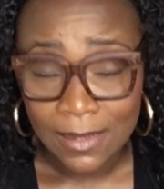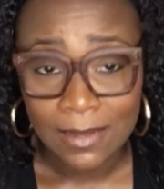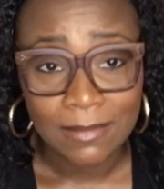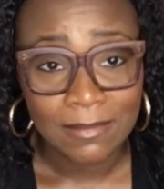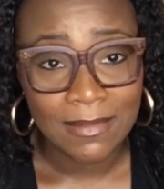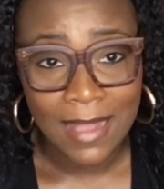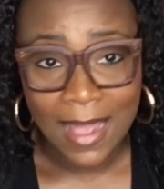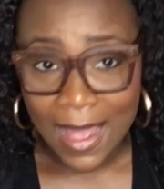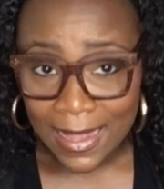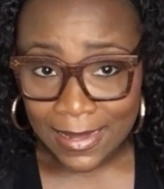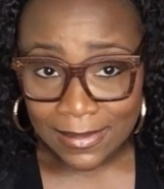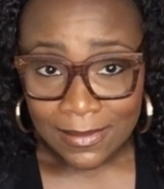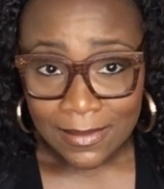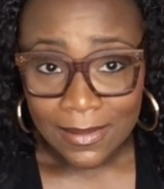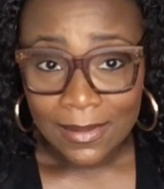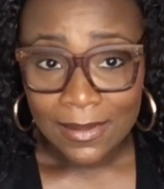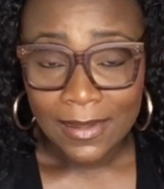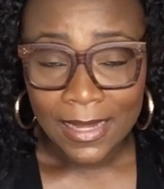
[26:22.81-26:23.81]
not
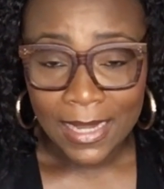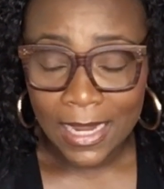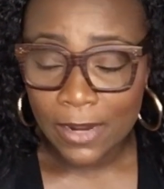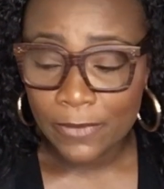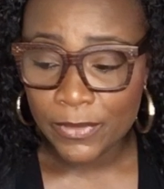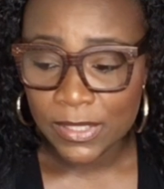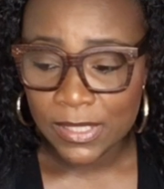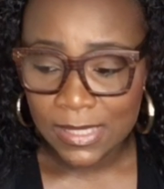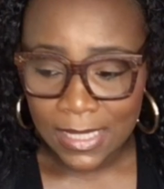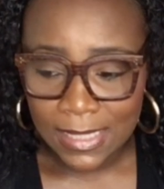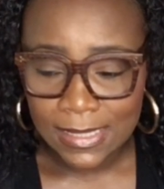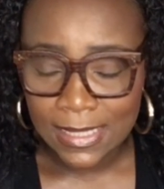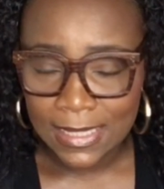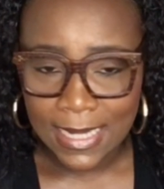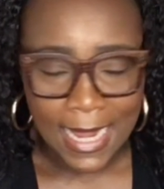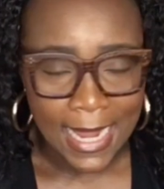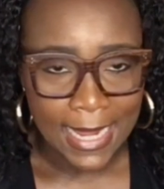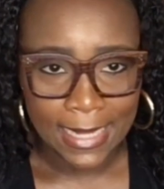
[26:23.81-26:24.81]
every 60
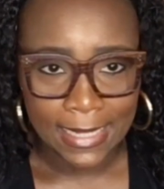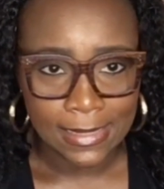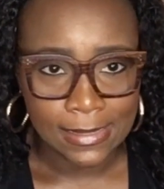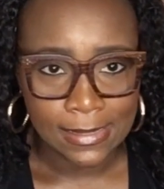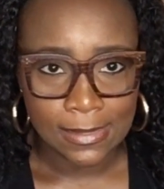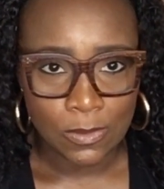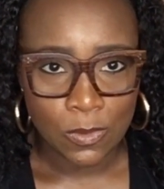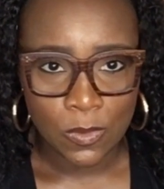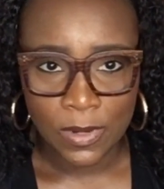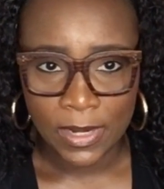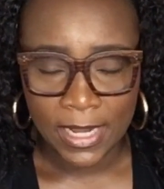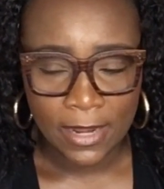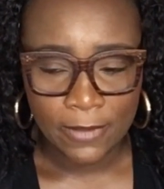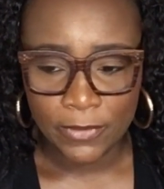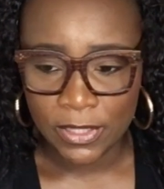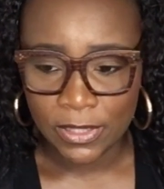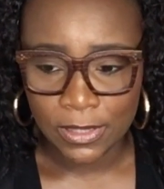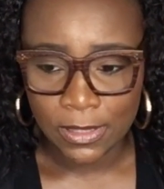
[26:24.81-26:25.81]
days or
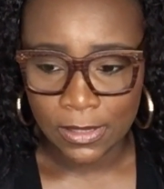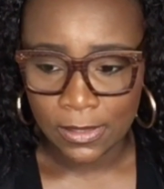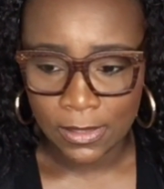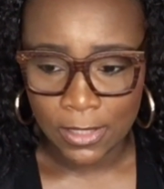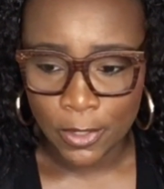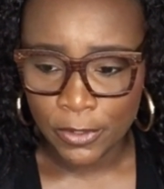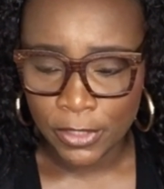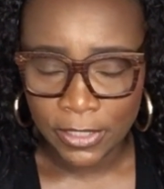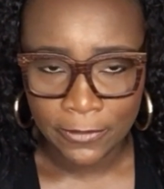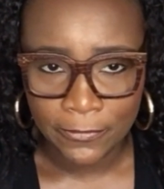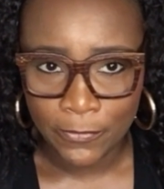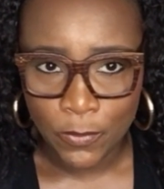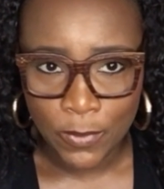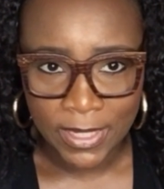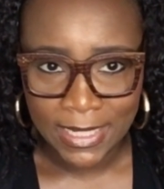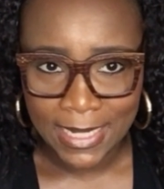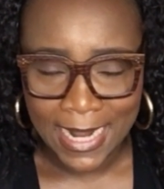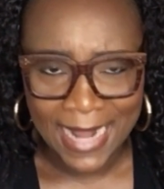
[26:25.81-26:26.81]
every 30 and
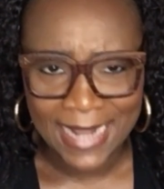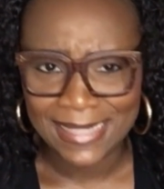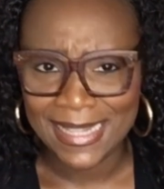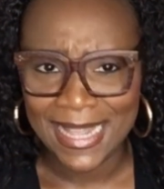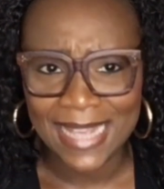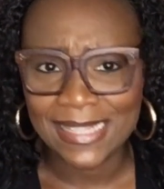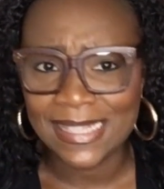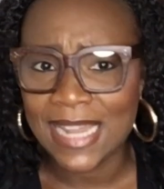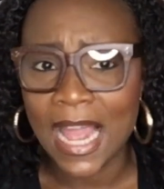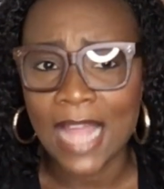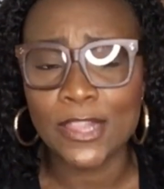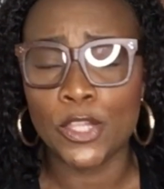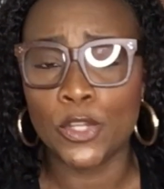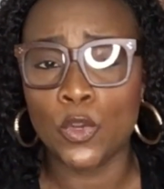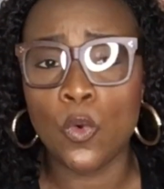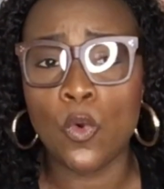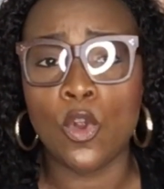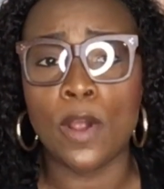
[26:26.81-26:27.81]
40 days. That's not the
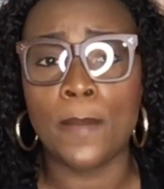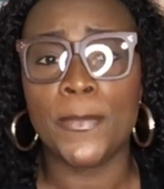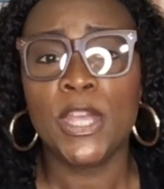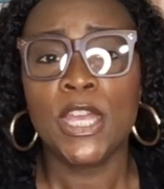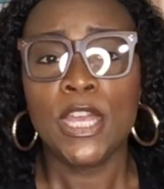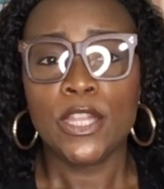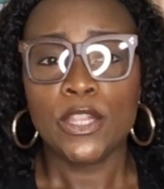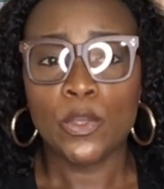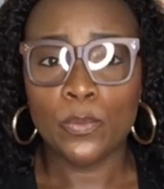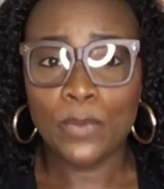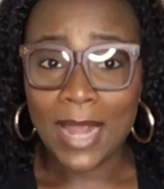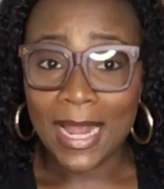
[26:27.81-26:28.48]
norm. The